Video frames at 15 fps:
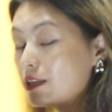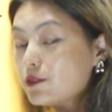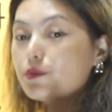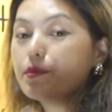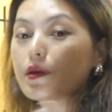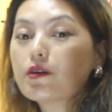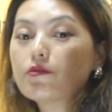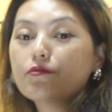
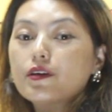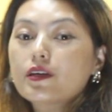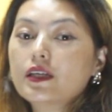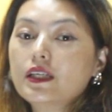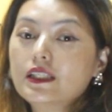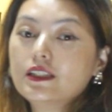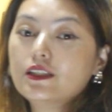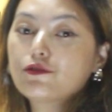will become
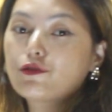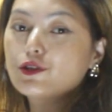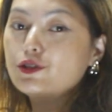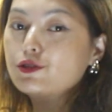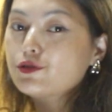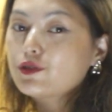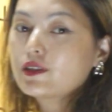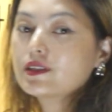very easy for
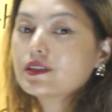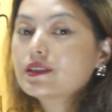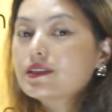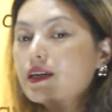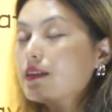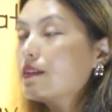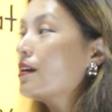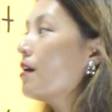you to
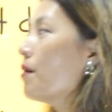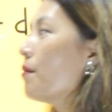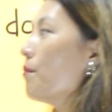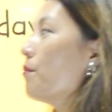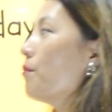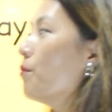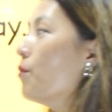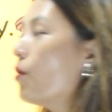understand
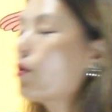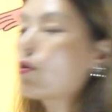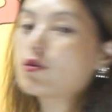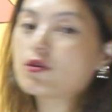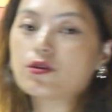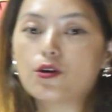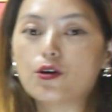more